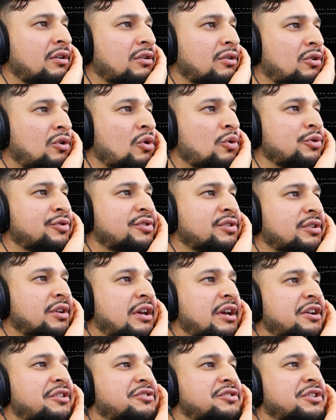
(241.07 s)
Ghost
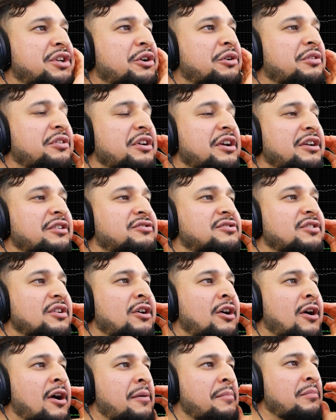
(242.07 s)
kick snare things.
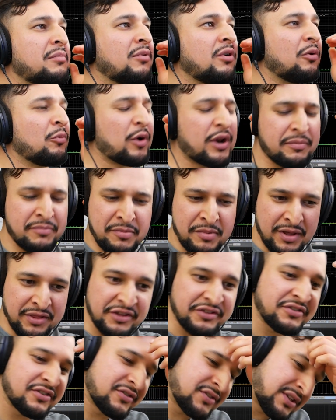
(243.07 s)
What I mean by
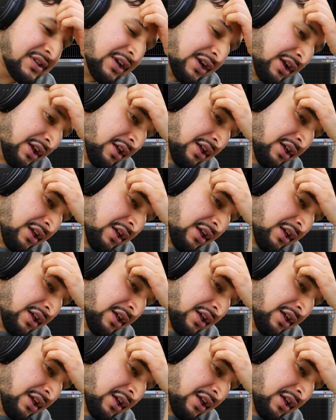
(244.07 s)
this is